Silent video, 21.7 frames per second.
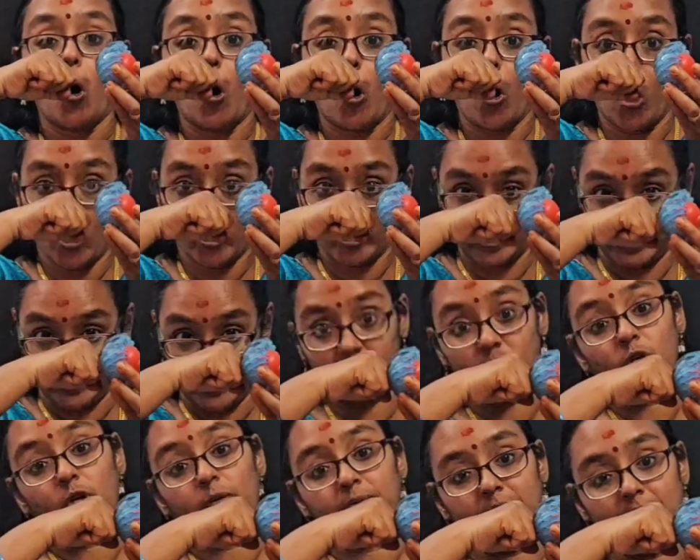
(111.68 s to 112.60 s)
on
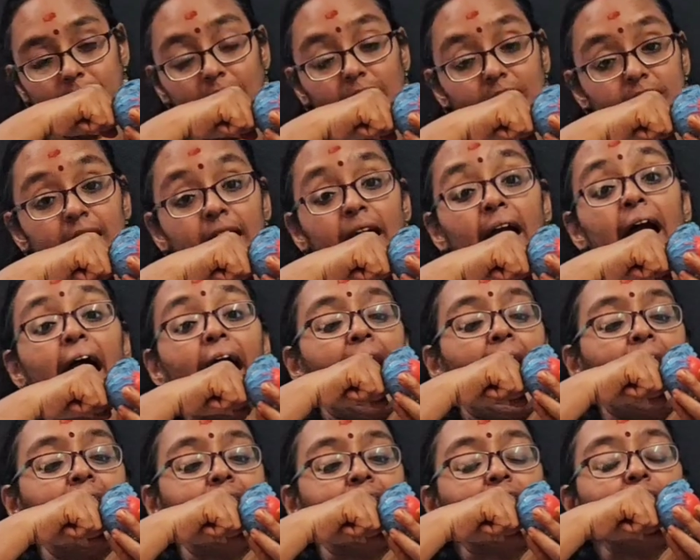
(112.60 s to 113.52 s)
this object,
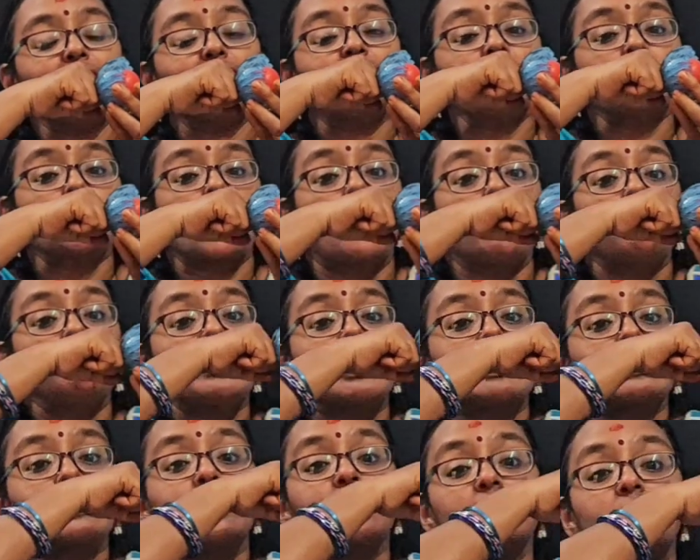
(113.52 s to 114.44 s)
and if this
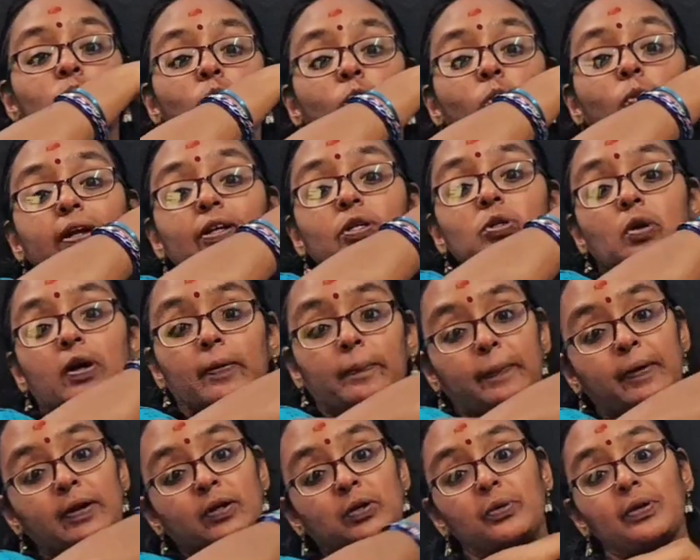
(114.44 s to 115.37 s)
object is moving to a
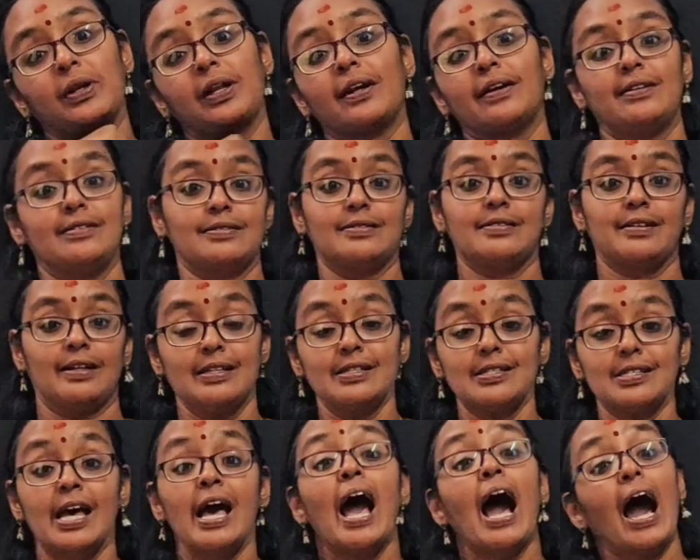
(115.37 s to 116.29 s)
particular
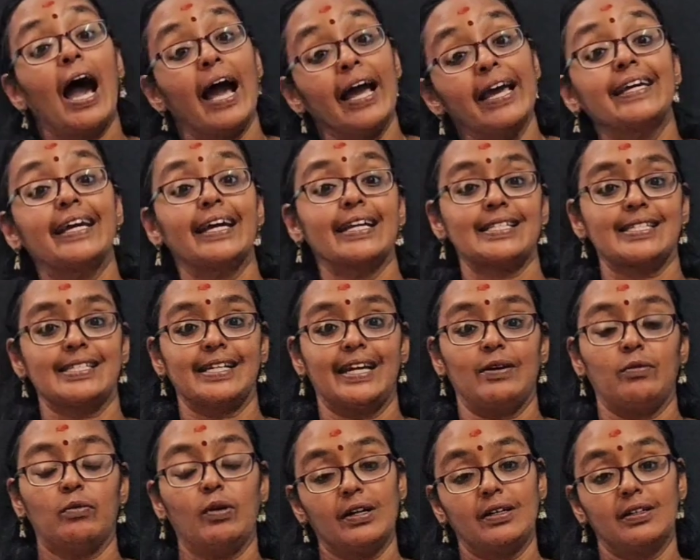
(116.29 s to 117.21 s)
distance, I can
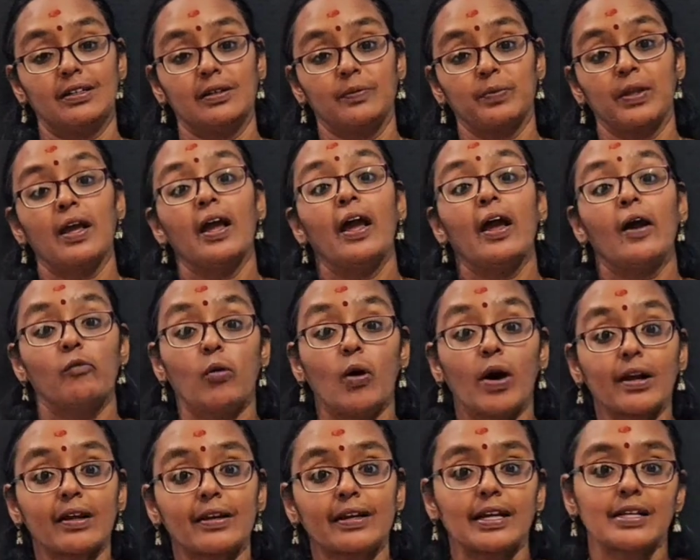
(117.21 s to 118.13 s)
say what?
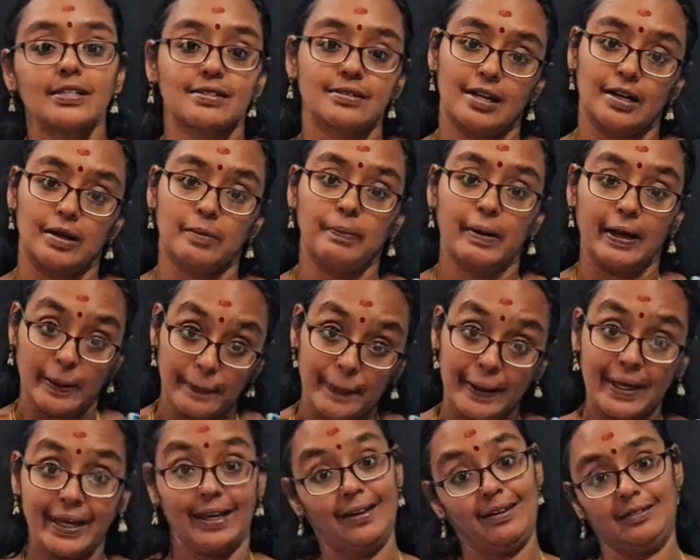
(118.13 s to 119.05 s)
Work is done by
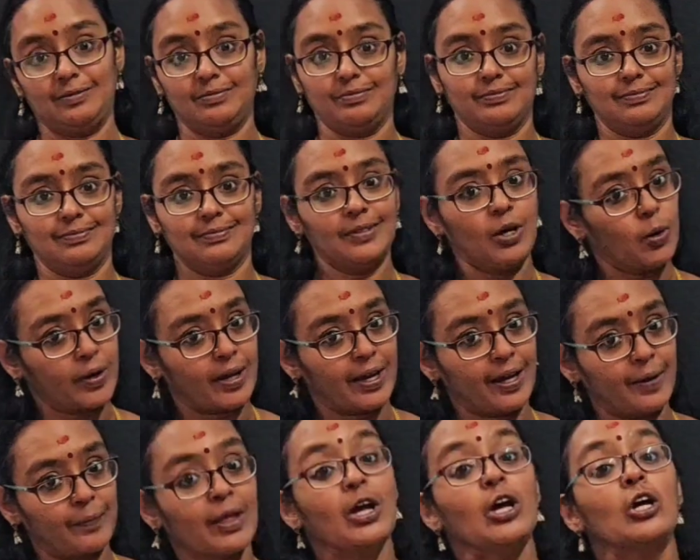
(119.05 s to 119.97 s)
me.
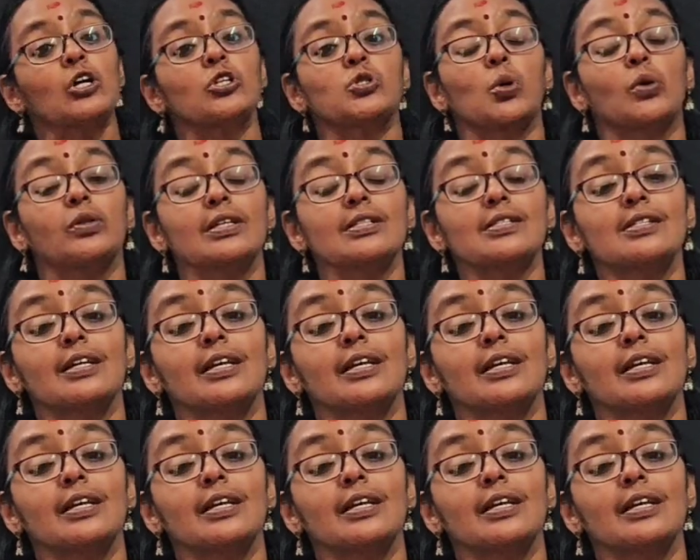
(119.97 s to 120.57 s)
Okay, so this